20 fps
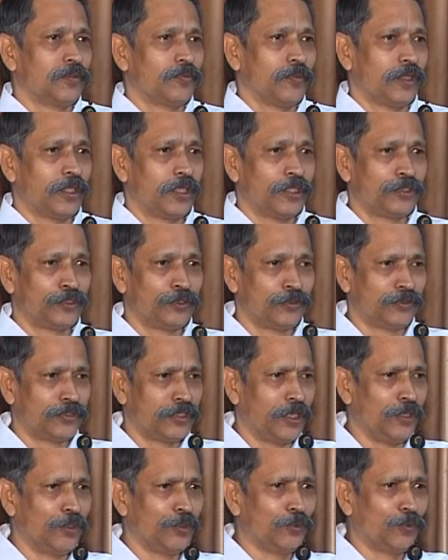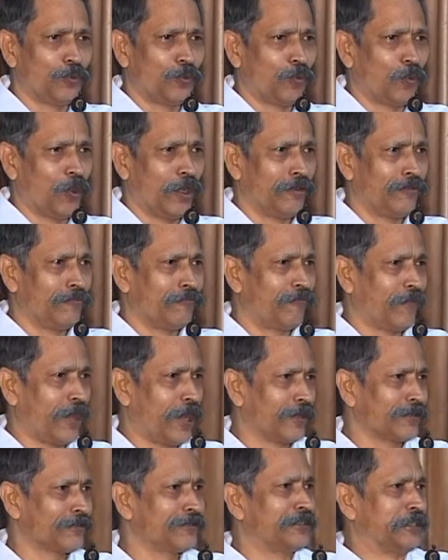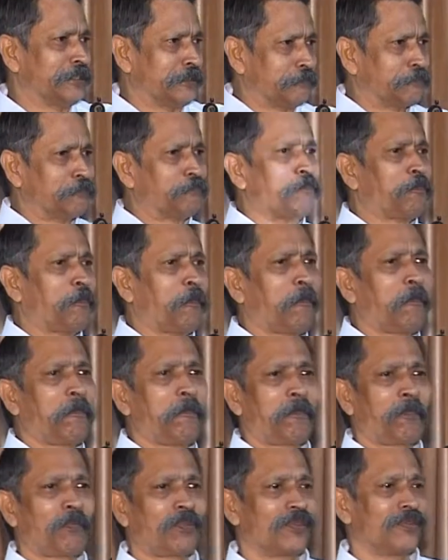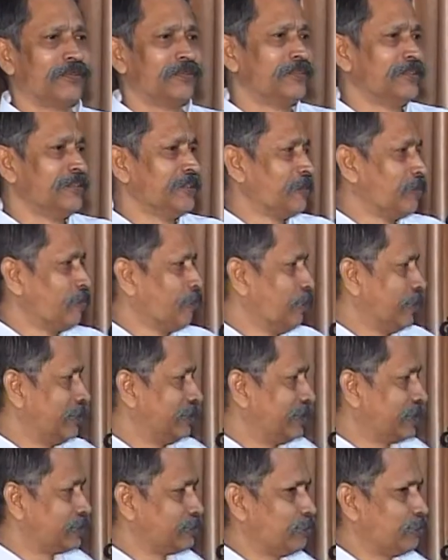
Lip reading: But I should tell you one frank thing. When this